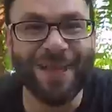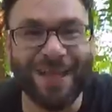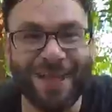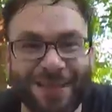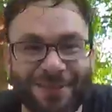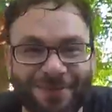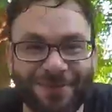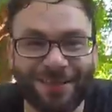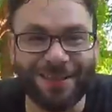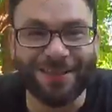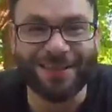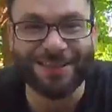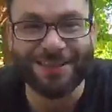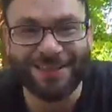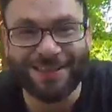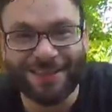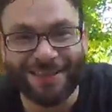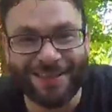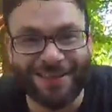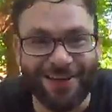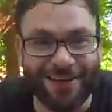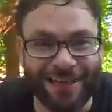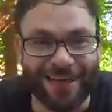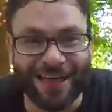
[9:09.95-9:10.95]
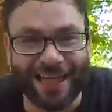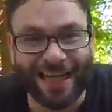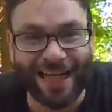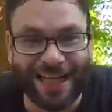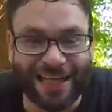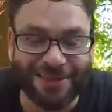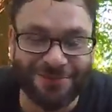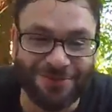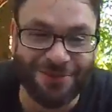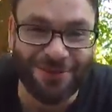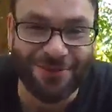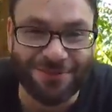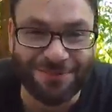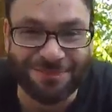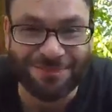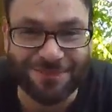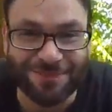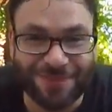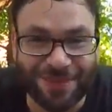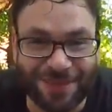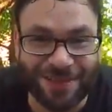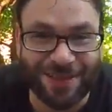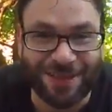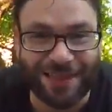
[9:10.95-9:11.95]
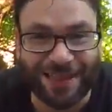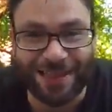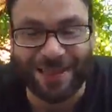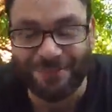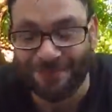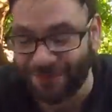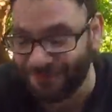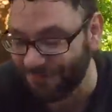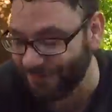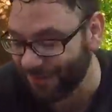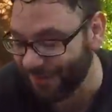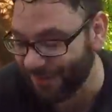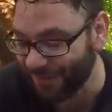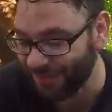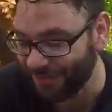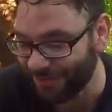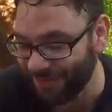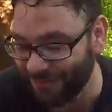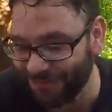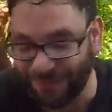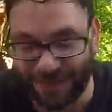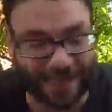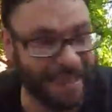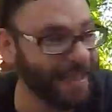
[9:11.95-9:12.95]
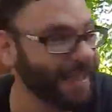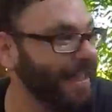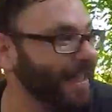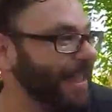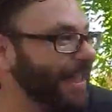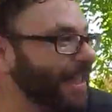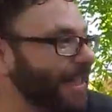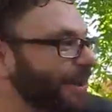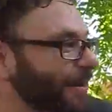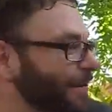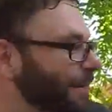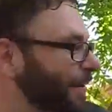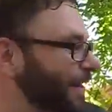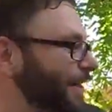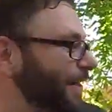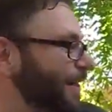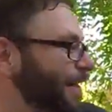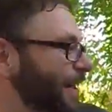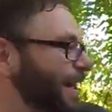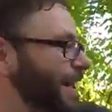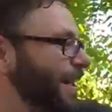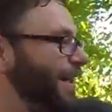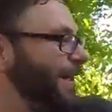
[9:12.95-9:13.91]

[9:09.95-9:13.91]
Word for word: Anyways. All right, guys. Well, all right. I'm going to finish up. I got to clean up here.